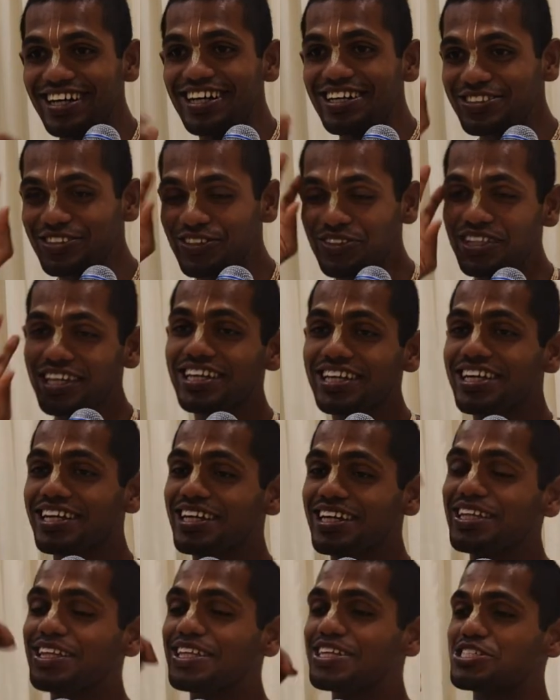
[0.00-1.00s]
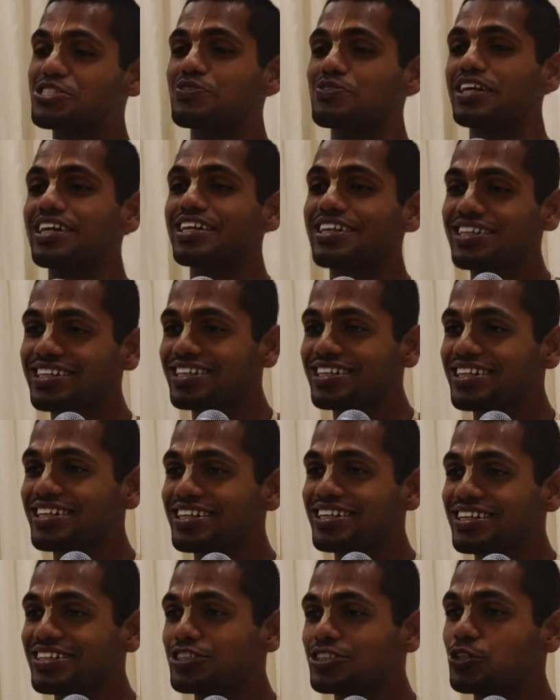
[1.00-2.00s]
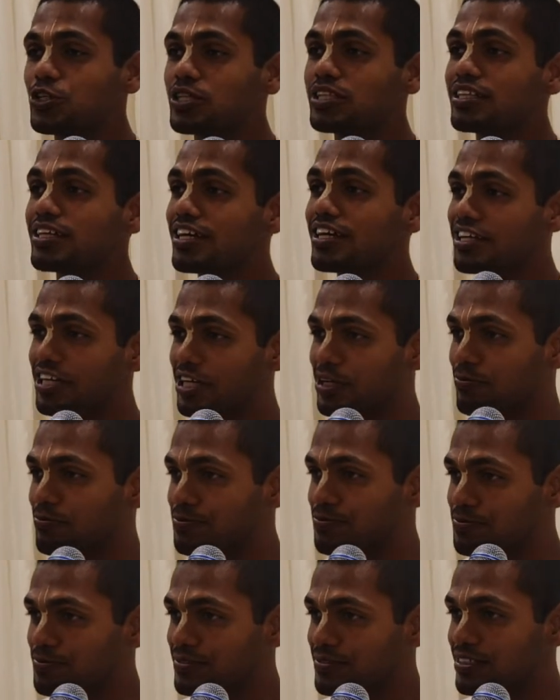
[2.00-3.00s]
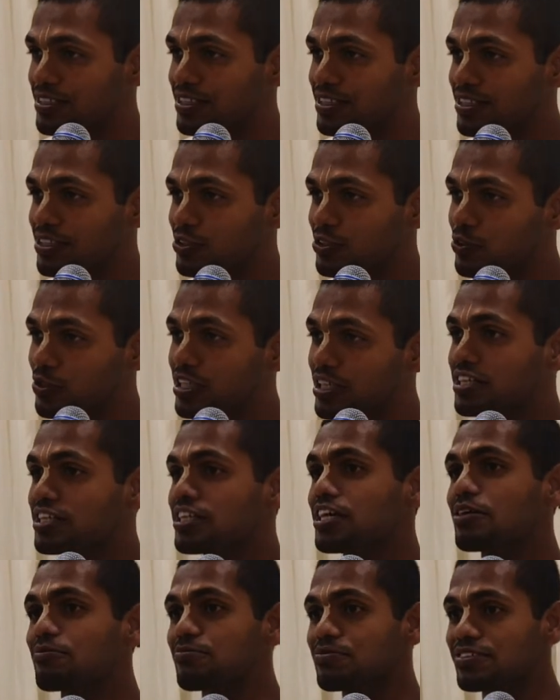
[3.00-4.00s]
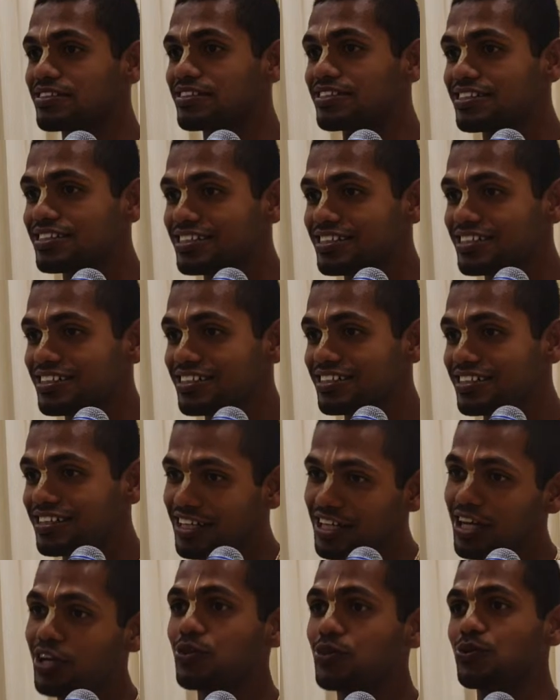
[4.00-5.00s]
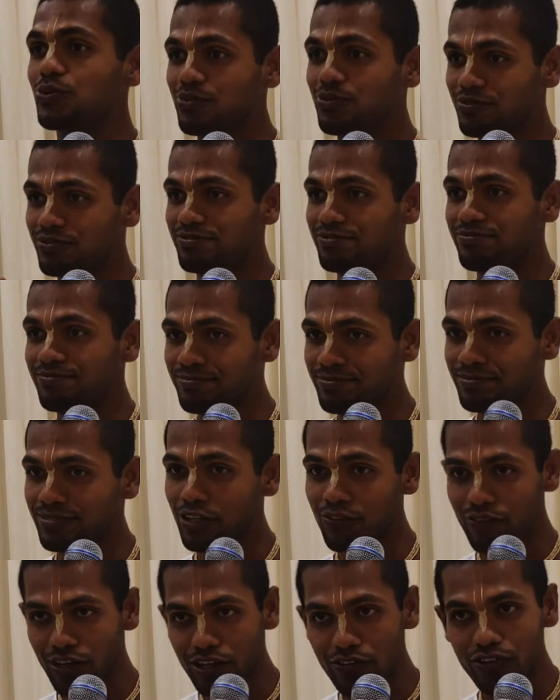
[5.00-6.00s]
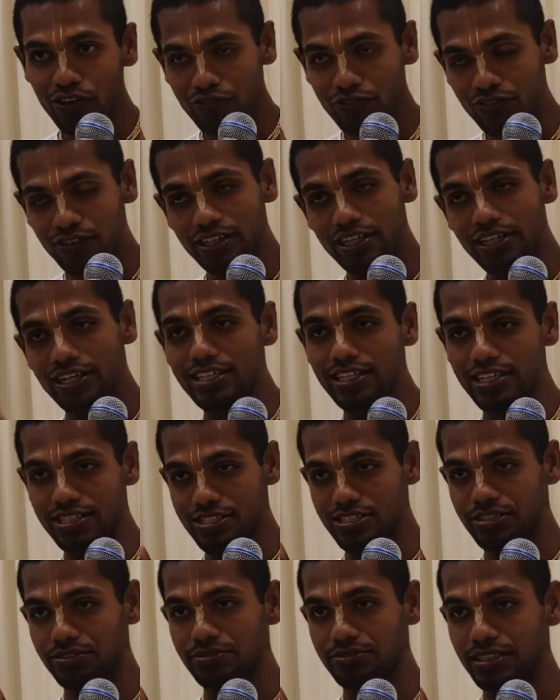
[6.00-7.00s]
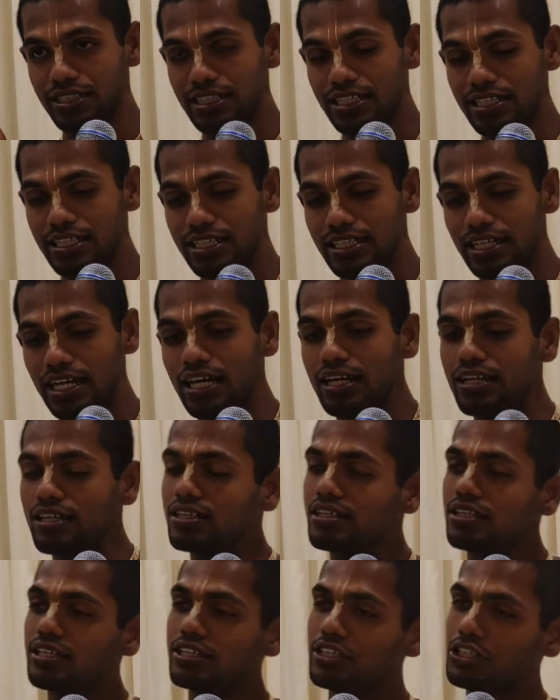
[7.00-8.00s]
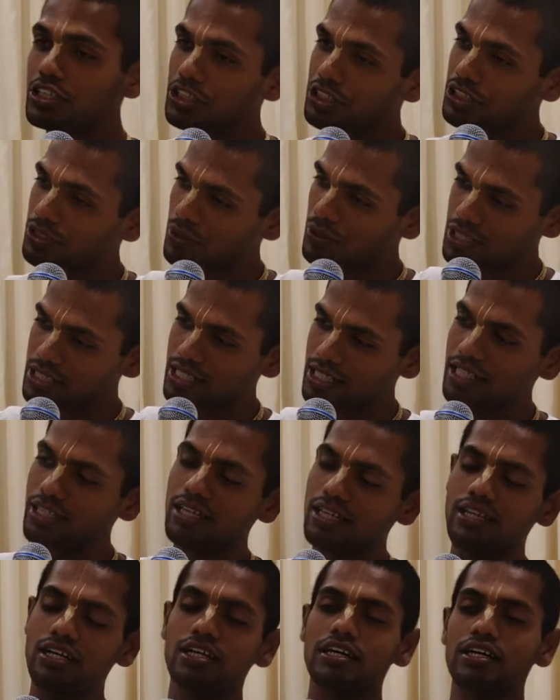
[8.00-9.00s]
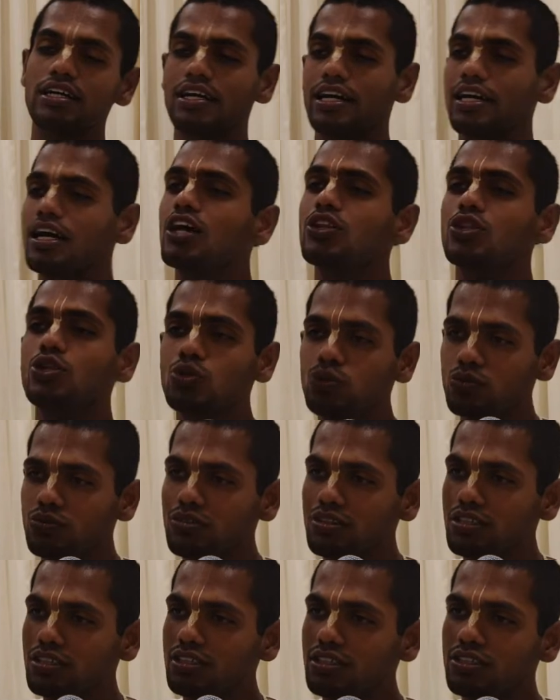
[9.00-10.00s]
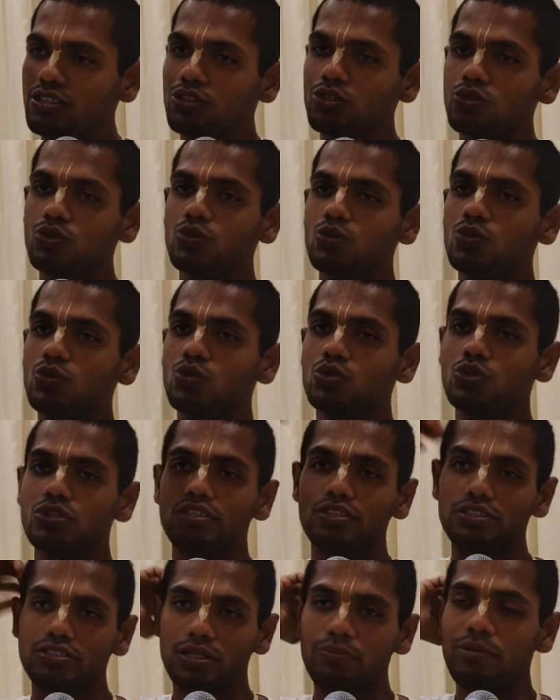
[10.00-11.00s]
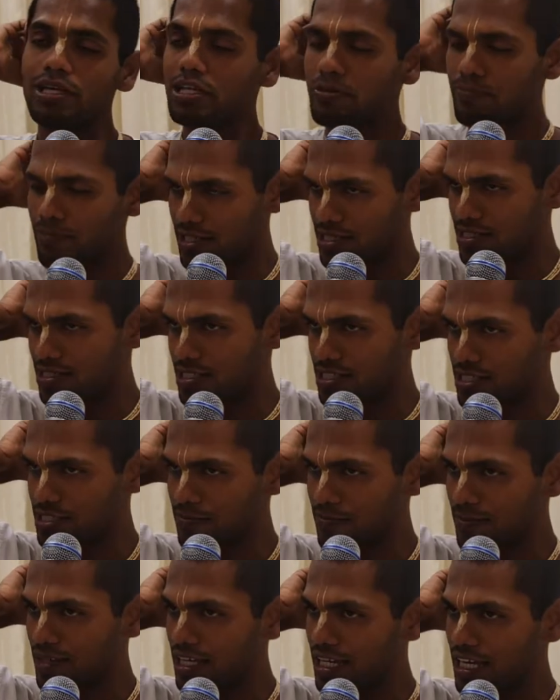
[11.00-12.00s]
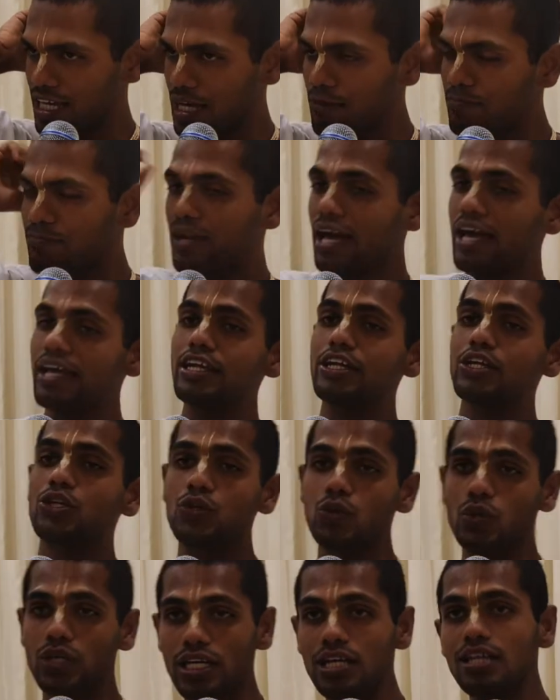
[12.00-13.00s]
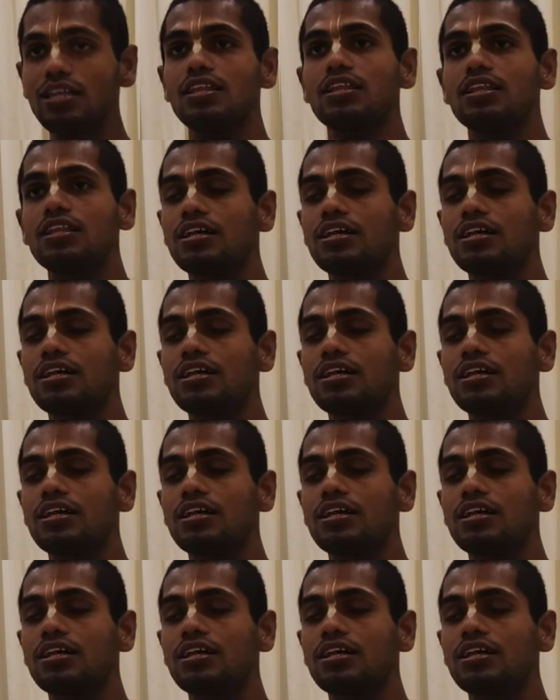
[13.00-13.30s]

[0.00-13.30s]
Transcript: So thinking in this way, so Indra came to kidnap Kayatu, the wife of Hiranyaksha. And he was taking Kayatu to some other place and planning to kill